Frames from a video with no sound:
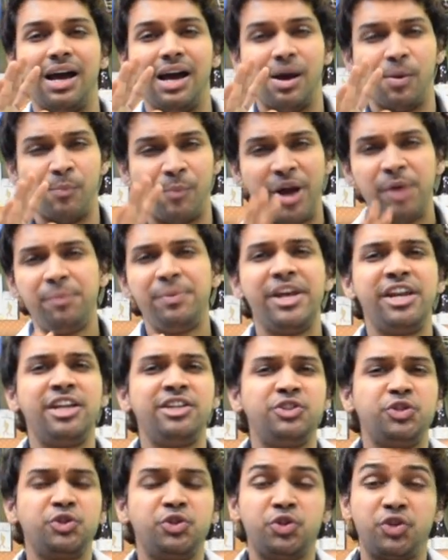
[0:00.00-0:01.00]
my
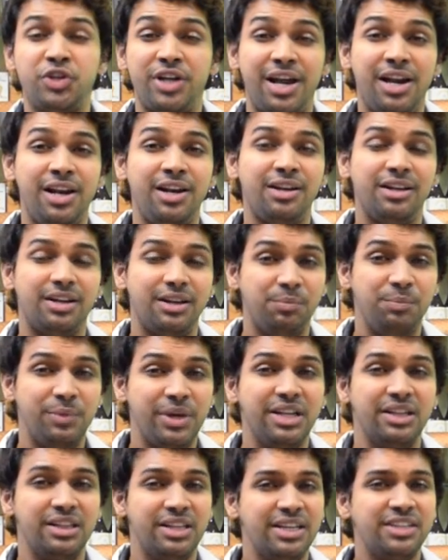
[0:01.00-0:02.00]
parents used to tell
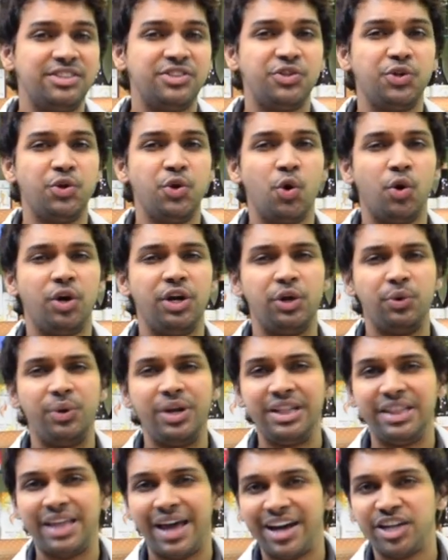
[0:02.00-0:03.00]
me this, you know,
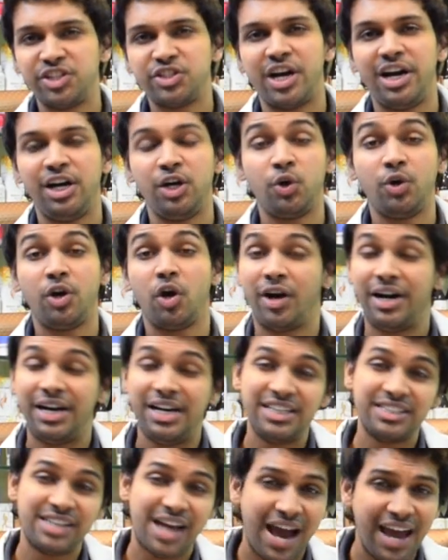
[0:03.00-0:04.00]
during their childhood, or at
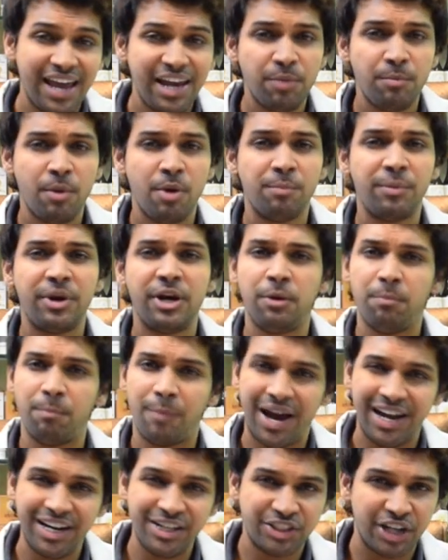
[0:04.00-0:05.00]
least I remember in
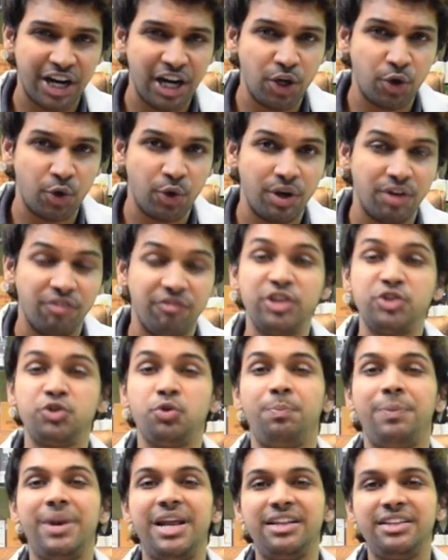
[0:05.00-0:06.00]
my childhood, we used to
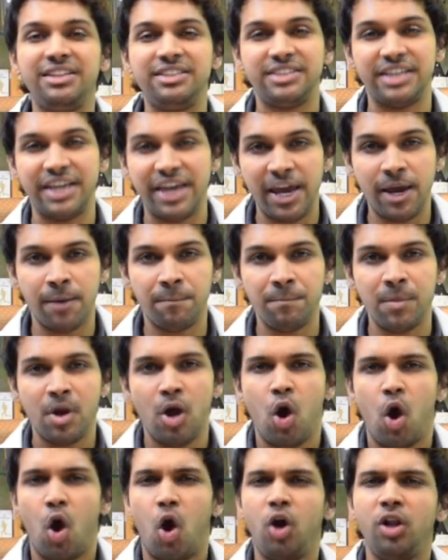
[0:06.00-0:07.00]
play this game.
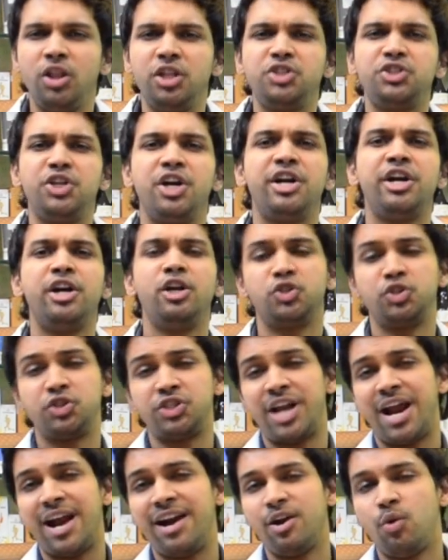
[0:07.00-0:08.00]
All the children used to
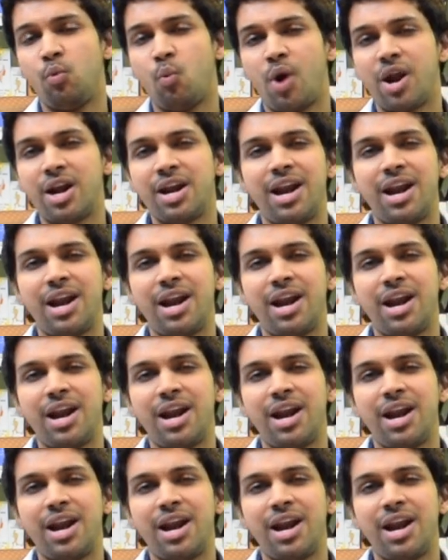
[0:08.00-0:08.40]
stand in one